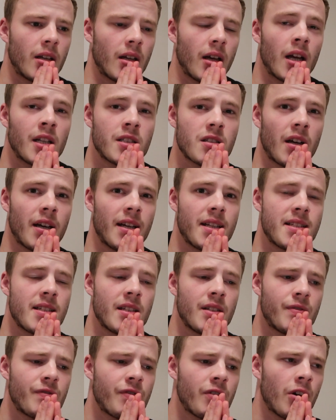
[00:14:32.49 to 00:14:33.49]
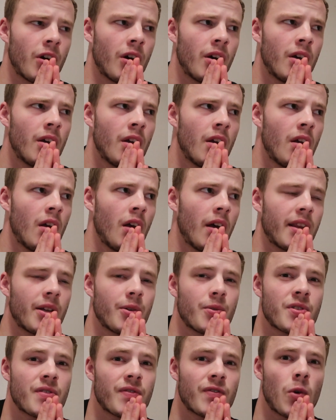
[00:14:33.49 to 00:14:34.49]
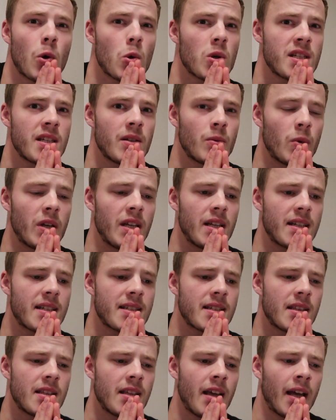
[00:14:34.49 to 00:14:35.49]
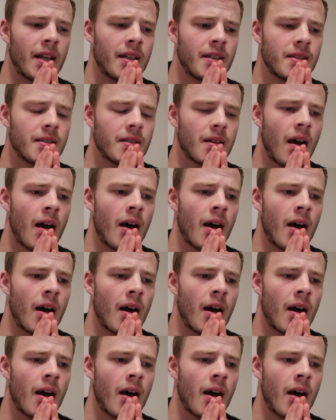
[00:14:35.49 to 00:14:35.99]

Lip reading: Like, I dieted for, I think it was 40 weeks in the end.